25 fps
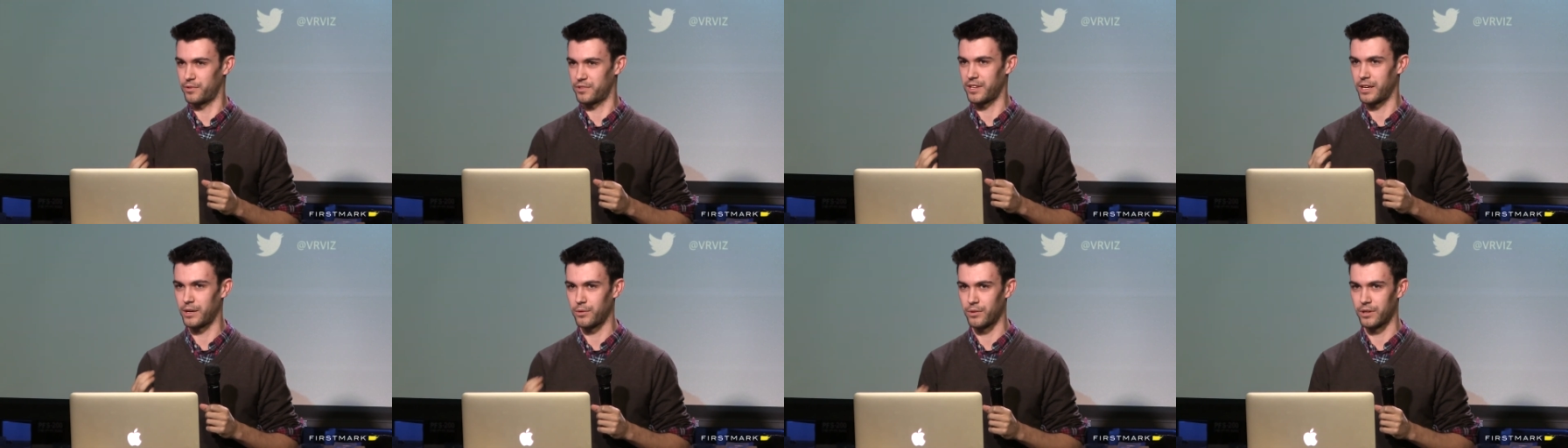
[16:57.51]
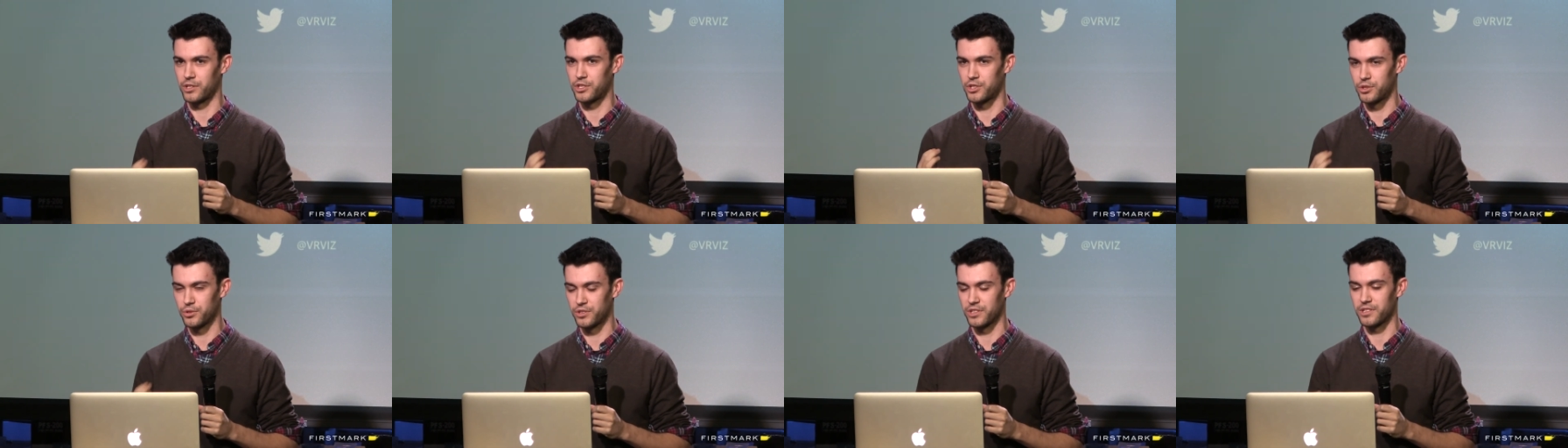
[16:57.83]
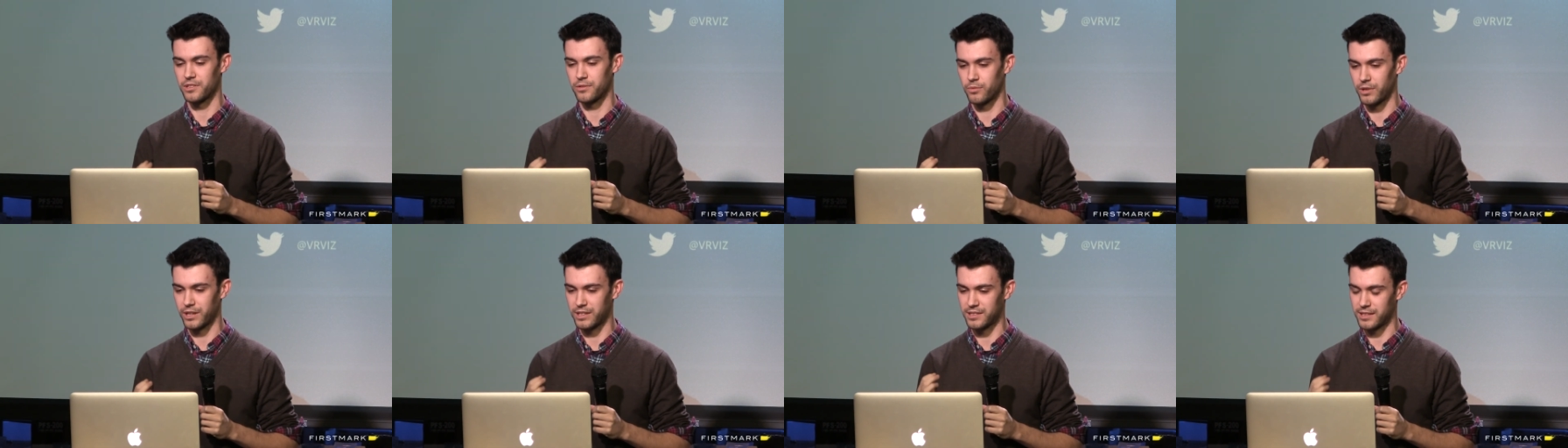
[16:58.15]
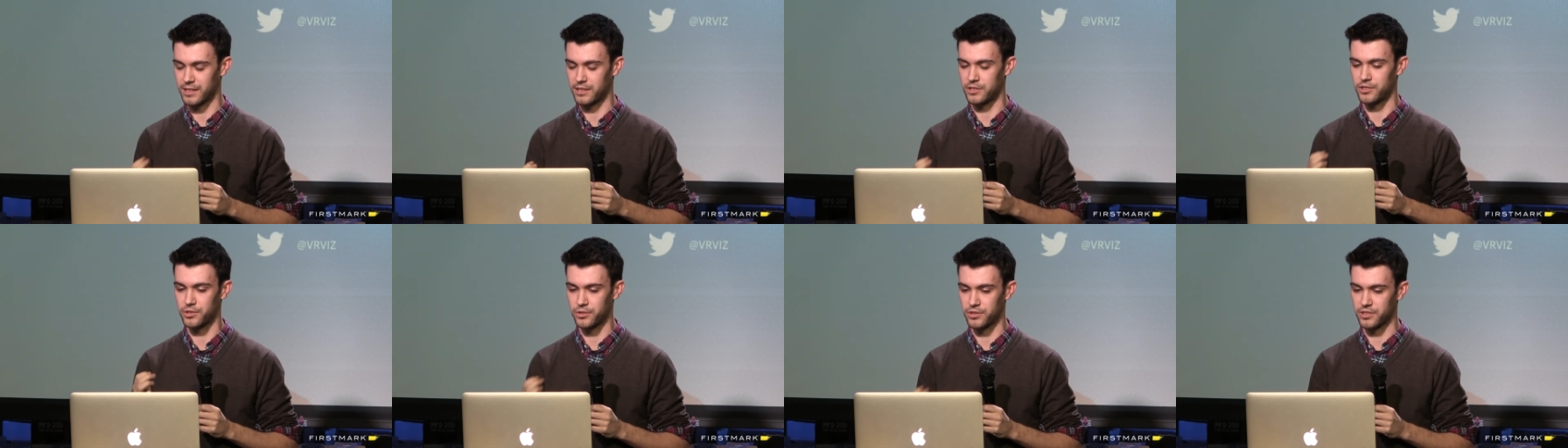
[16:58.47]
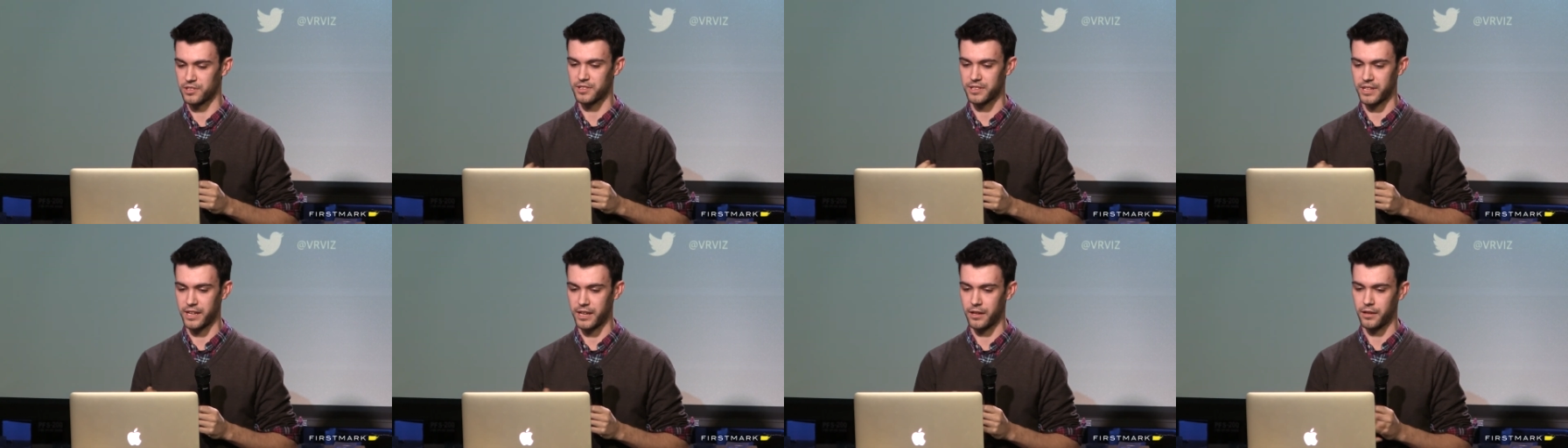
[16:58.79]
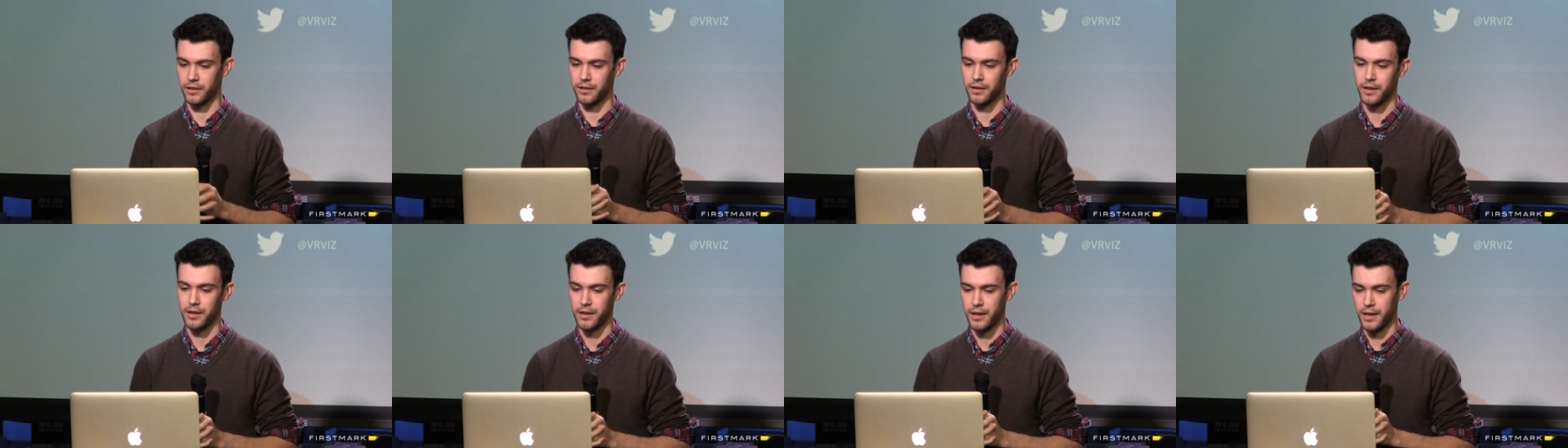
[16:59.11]
say when, true to, when I say true to
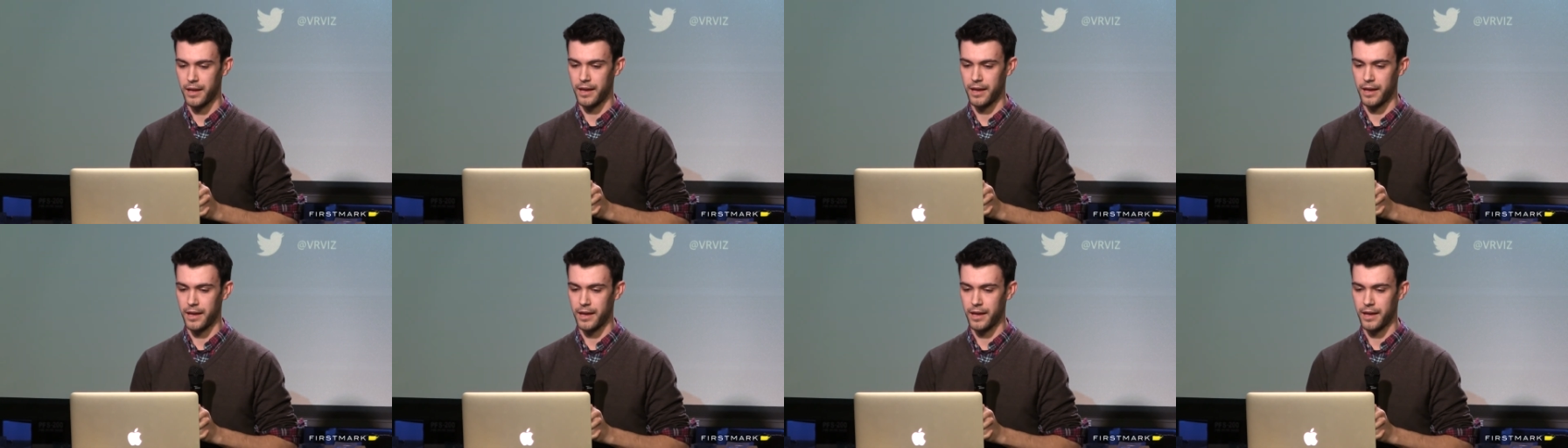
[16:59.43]
scale.